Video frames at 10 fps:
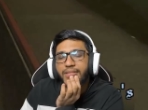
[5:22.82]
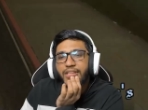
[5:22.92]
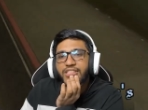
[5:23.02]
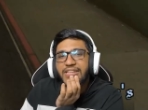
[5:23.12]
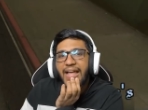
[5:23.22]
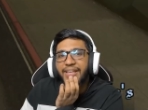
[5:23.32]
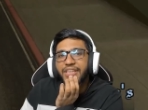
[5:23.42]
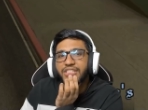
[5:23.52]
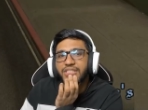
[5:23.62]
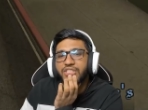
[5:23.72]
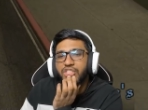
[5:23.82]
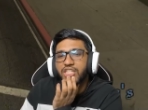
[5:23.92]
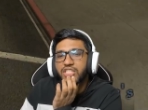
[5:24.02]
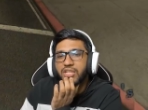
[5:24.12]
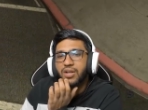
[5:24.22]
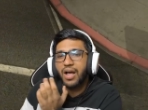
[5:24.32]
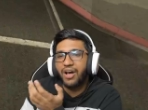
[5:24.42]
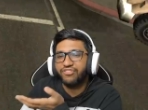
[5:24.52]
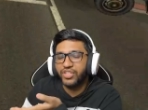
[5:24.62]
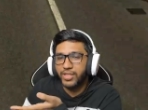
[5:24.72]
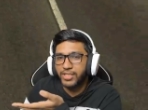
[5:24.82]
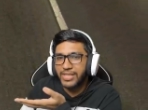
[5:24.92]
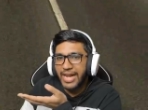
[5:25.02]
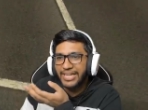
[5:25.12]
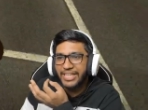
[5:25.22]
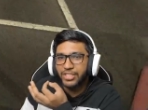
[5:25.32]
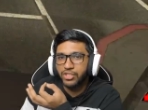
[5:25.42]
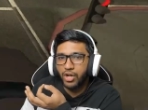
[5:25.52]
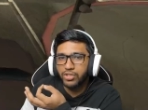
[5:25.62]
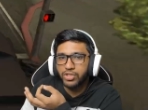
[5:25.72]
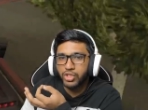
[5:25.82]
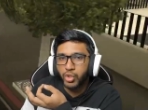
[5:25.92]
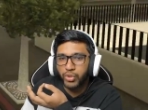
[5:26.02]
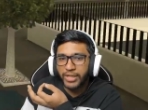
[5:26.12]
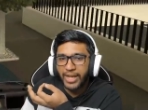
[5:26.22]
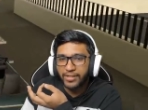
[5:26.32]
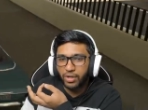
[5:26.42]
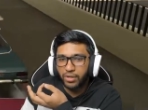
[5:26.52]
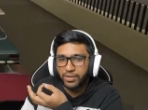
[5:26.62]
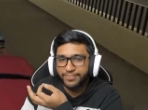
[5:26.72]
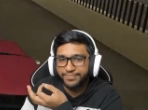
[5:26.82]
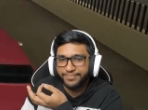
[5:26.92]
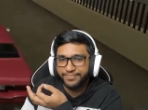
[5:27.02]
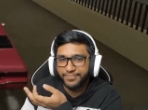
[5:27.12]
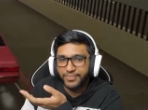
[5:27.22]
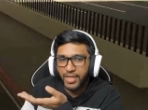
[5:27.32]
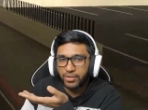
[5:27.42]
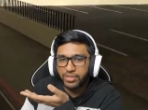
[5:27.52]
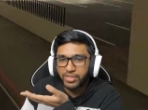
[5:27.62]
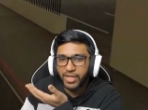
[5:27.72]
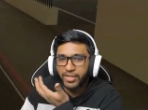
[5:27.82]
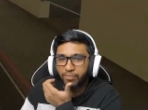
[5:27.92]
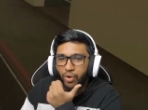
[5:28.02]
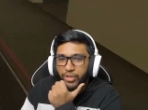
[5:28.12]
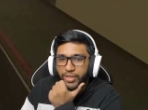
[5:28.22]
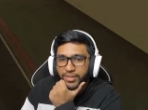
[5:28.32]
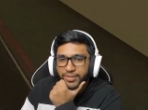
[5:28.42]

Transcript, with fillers: this tank is just after us and he's not shooting at all. Now this is getting boring.